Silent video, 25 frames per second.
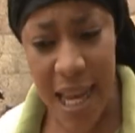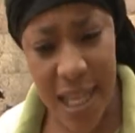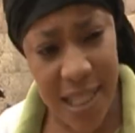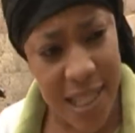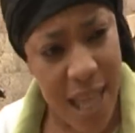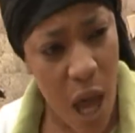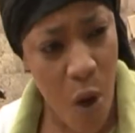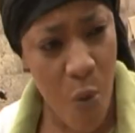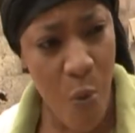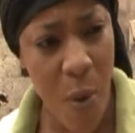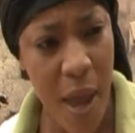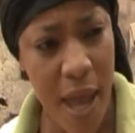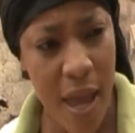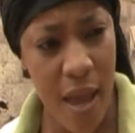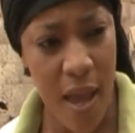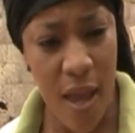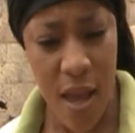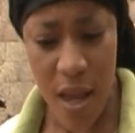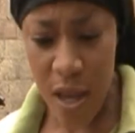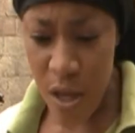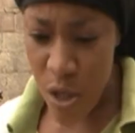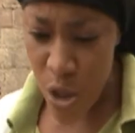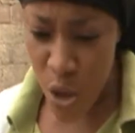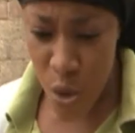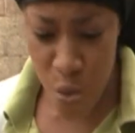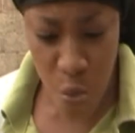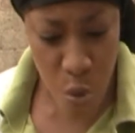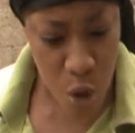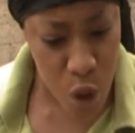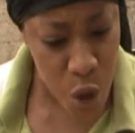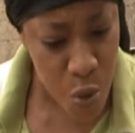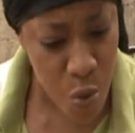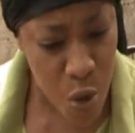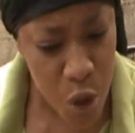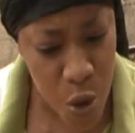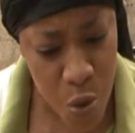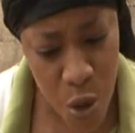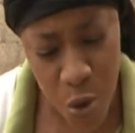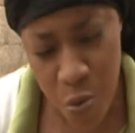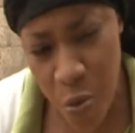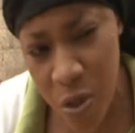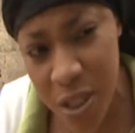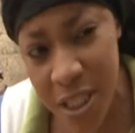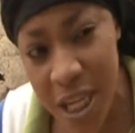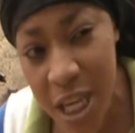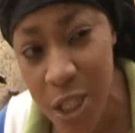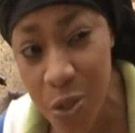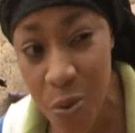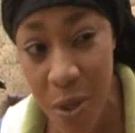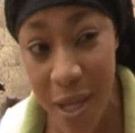At least that way, small
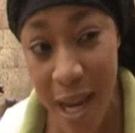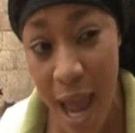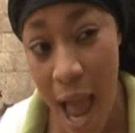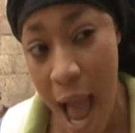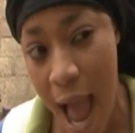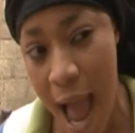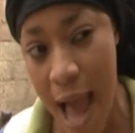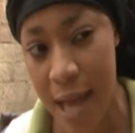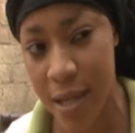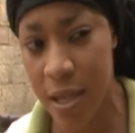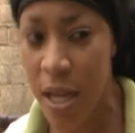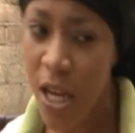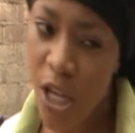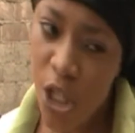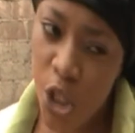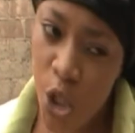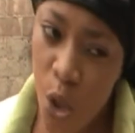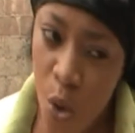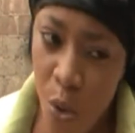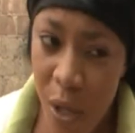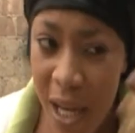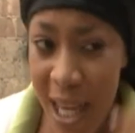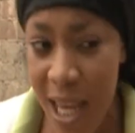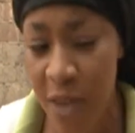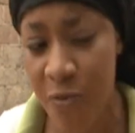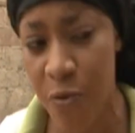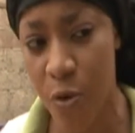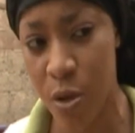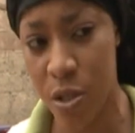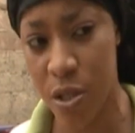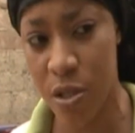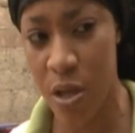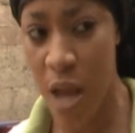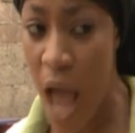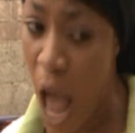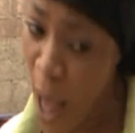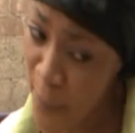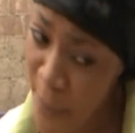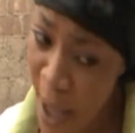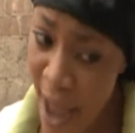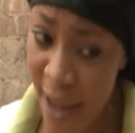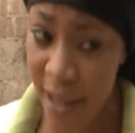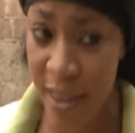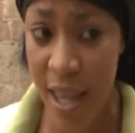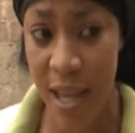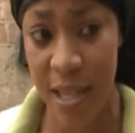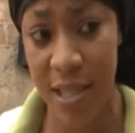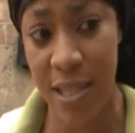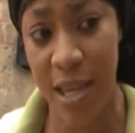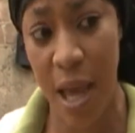change with her hand, she go they give us. I be how
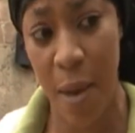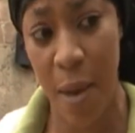it takes